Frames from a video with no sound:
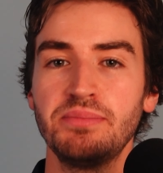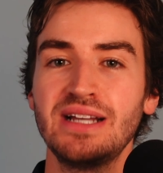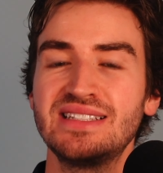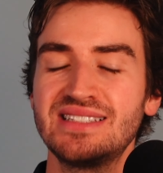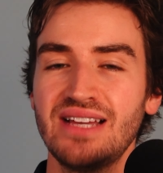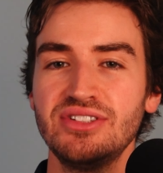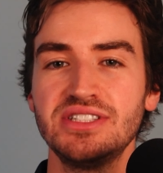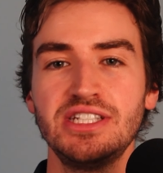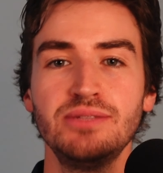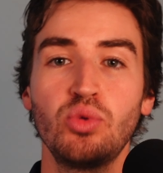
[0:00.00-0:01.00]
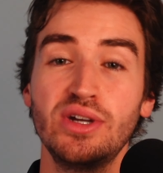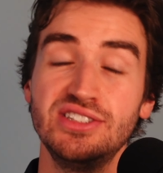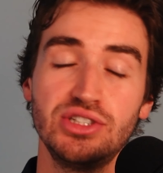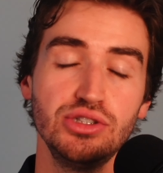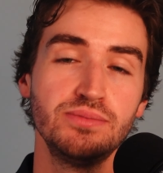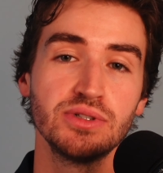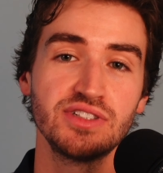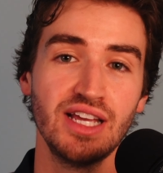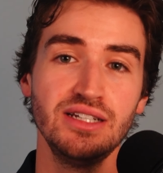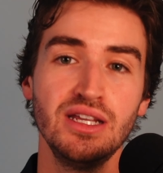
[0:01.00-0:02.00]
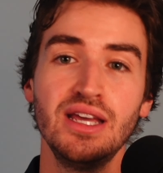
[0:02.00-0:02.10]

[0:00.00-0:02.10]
by 17.2%